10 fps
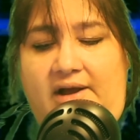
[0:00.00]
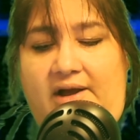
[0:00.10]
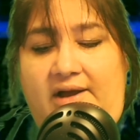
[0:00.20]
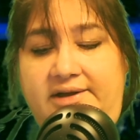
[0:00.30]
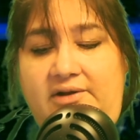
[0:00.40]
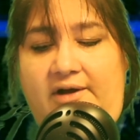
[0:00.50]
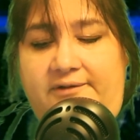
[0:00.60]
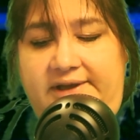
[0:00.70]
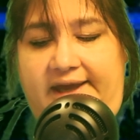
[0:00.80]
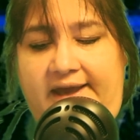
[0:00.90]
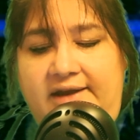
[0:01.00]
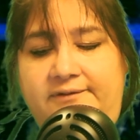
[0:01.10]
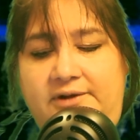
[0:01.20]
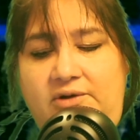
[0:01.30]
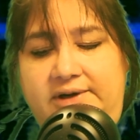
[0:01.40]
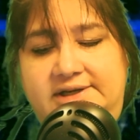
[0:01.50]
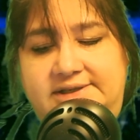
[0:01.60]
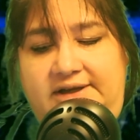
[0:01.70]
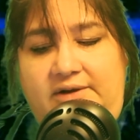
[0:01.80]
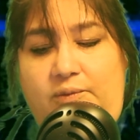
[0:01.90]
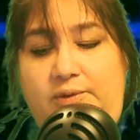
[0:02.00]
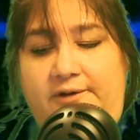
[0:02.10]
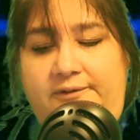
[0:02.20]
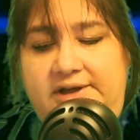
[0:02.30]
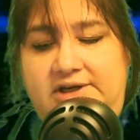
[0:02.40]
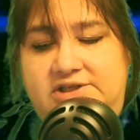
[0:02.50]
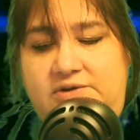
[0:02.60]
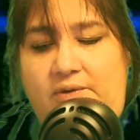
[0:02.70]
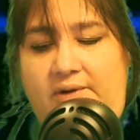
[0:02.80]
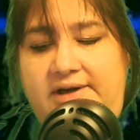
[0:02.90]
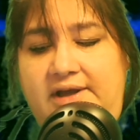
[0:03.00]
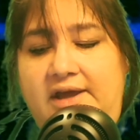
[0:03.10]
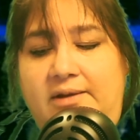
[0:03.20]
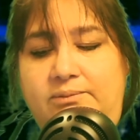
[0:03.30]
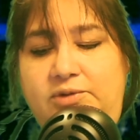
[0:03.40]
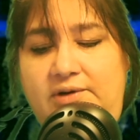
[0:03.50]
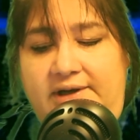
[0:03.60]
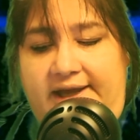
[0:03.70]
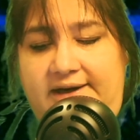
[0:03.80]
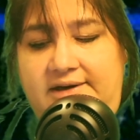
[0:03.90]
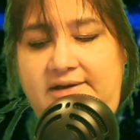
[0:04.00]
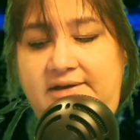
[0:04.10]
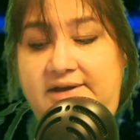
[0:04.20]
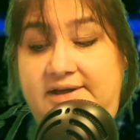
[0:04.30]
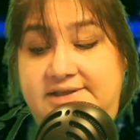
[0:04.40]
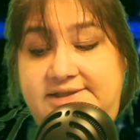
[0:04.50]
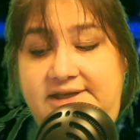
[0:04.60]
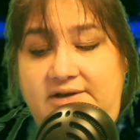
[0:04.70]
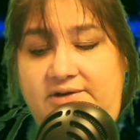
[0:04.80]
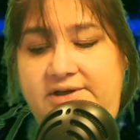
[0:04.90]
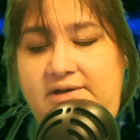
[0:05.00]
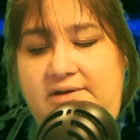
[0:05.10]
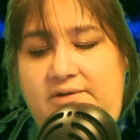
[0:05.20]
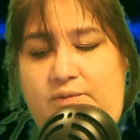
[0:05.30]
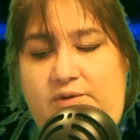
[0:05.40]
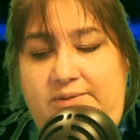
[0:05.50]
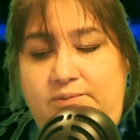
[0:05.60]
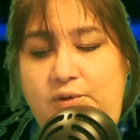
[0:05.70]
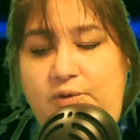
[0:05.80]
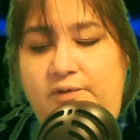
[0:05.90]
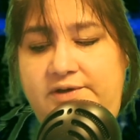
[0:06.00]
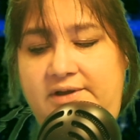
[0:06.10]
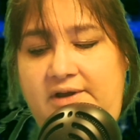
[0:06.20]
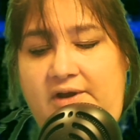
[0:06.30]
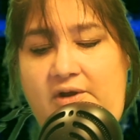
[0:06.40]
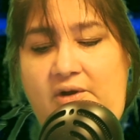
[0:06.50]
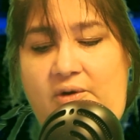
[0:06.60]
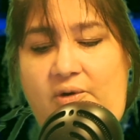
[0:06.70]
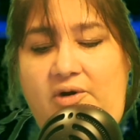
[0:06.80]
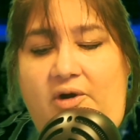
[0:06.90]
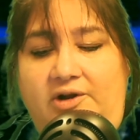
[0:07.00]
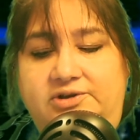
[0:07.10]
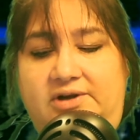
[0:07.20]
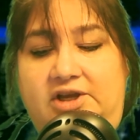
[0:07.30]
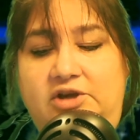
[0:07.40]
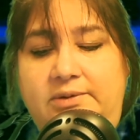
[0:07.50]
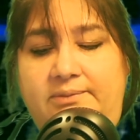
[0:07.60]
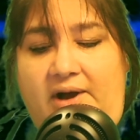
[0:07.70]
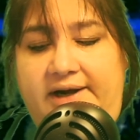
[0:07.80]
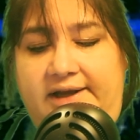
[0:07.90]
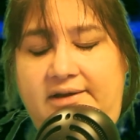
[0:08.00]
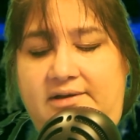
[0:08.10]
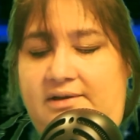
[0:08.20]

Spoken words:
unlawfully and feloniously, willfully destroyed, mutilated, concealed, removed, or altered a human body,